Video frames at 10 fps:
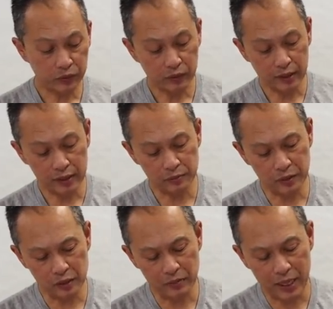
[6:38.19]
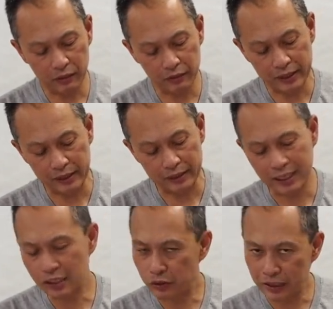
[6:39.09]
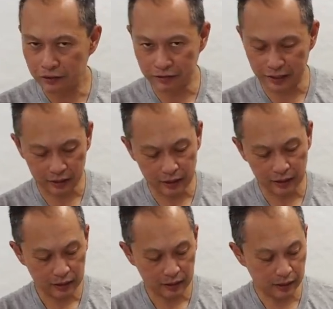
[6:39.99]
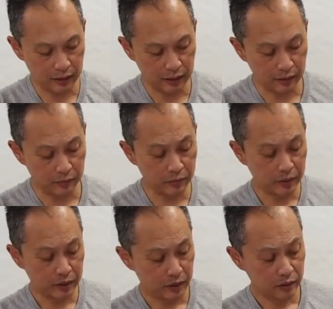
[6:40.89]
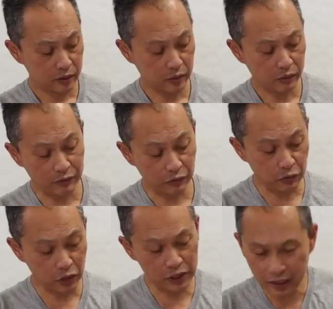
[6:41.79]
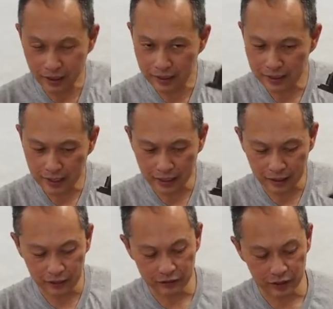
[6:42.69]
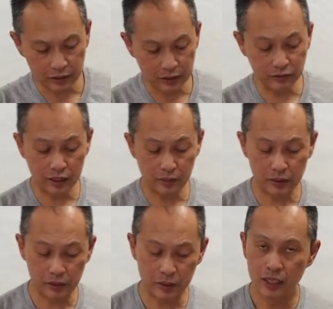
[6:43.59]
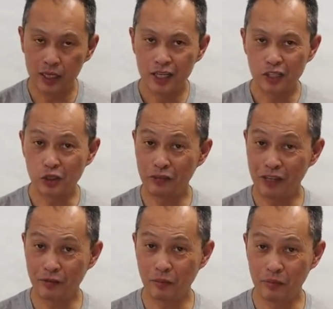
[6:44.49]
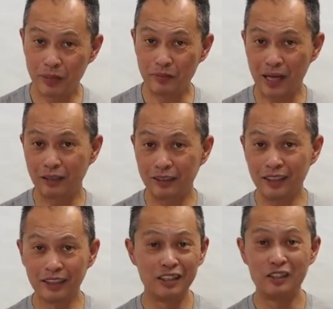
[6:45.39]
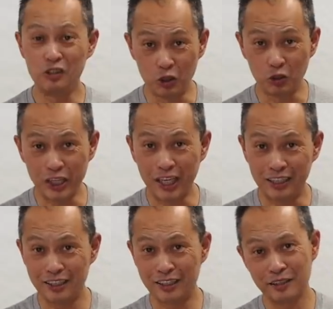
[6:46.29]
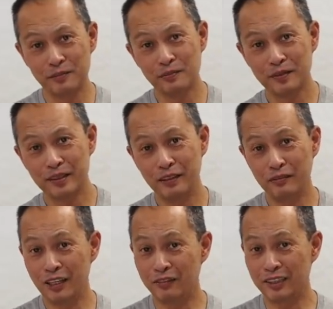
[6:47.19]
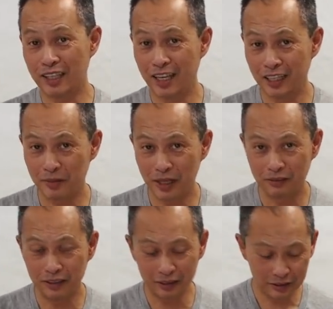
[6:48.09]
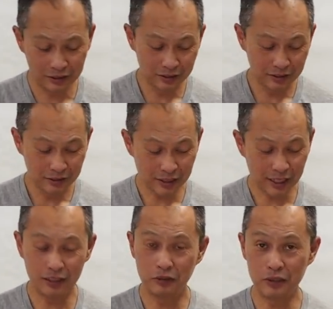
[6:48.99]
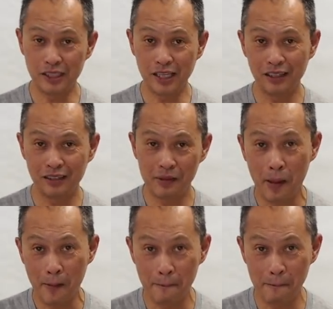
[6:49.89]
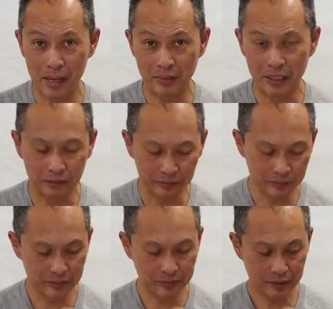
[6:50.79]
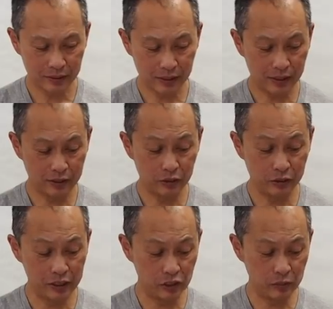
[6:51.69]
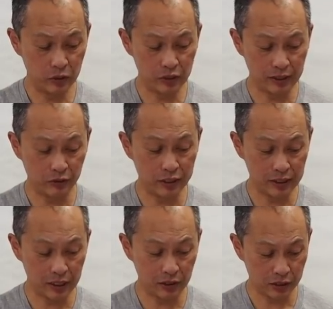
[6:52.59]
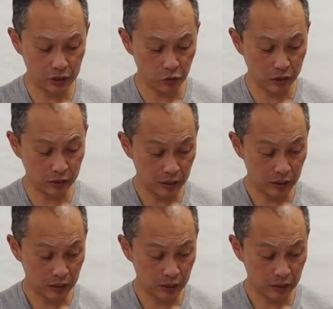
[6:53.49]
this, this battery doesn't really fit. Um, you know, we have to force it in, and it's kind of lift, lifted up a little bit. So if you have a big battery, no chance. If you have a tiny battery, tiny three-cell, maybe. And you really should be using a three-cell on this one